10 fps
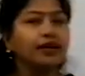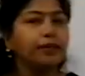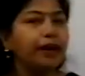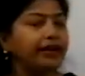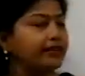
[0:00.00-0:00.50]

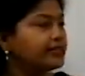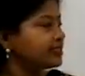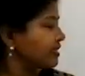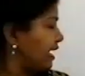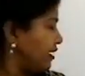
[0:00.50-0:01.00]
Patterns
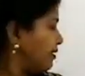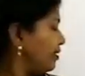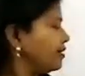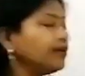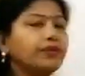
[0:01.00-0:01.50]
can
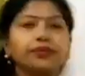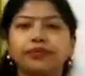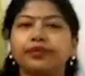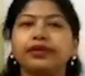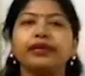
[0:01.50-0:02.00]

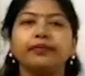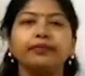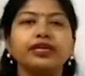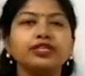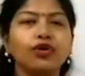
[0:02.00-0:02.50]
in
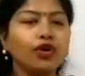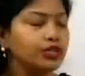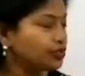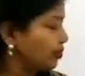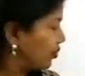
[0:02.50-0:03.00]
numbers
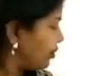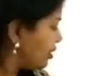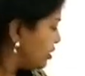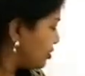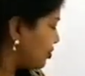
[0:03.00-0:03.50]
also.
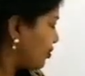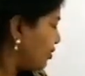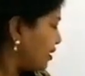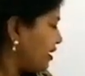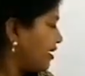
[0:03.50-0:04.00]

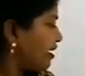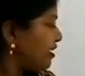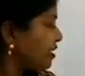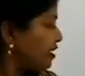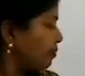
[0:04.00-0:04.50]
So here are
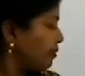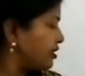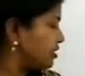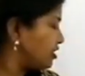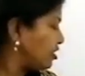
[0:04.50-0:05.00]
the
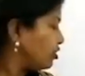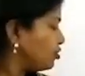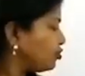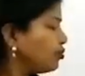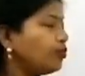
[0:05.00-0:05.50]
numbers
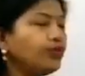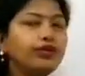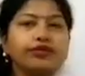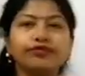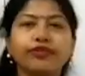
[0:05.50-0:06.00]

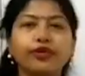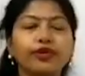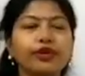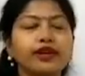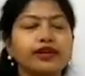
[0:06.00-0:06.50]
2,
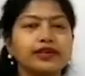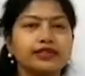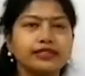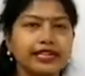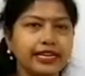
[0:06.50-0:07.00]
4,
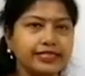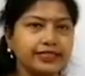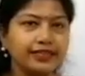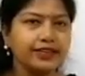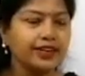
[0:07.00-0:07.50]
6.
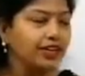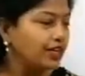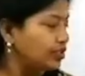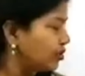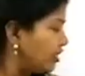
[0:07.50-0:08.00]

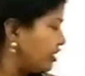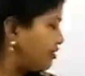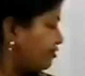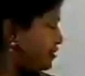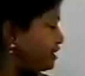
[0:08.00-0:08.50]
So the
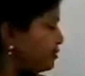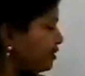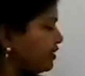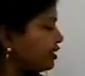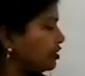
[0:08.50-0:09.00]
difference
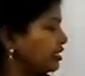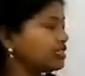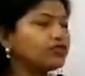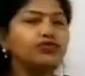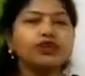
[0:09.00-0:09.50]
between
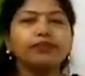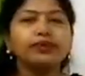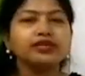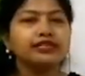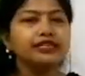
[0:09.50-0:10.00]
these two
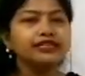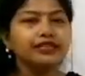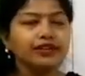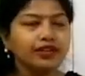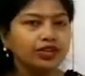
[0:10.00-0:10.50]
numbers is
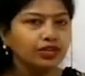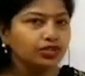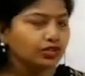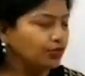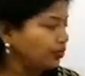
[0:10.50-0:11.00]

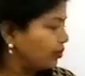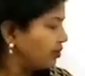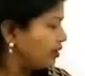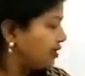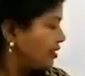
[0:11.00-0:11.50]
2.
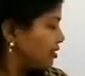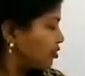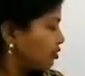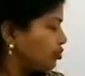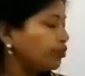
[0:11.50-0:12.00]
So 2